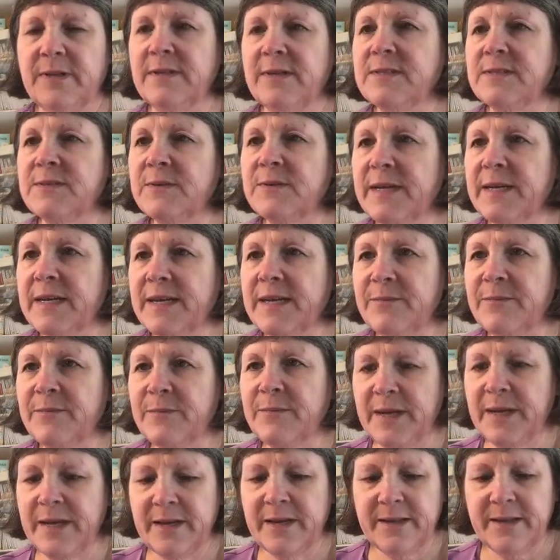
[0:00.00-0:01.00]
This one I
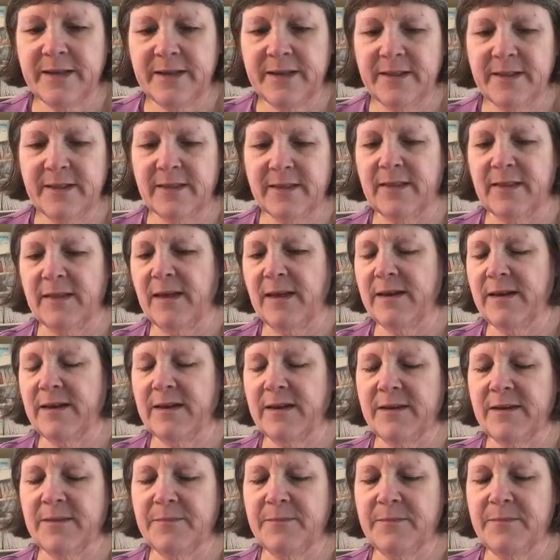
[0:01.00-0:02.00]
made it
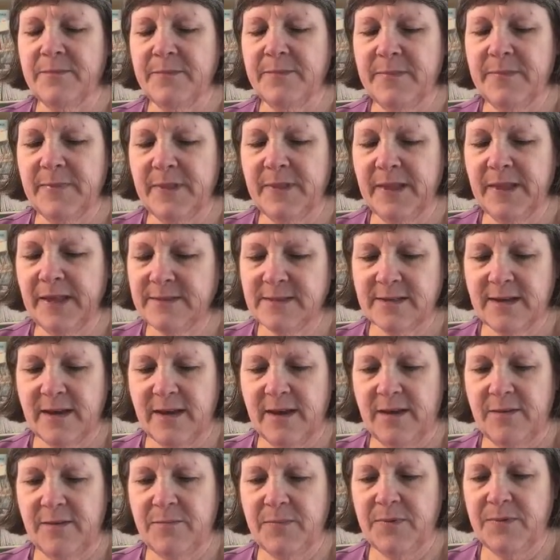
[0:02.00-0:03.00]

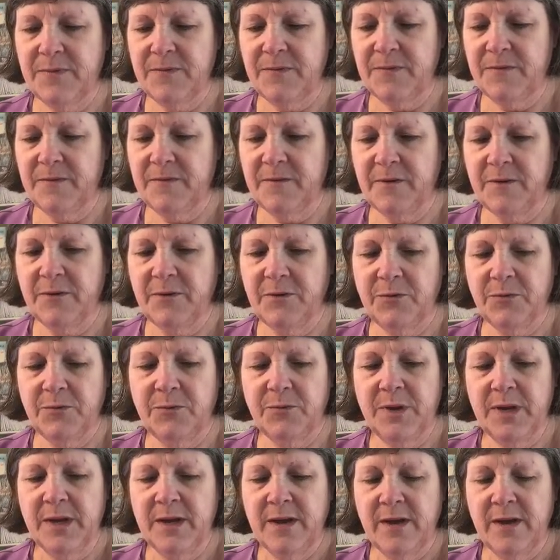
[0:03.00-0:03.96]
landscape. So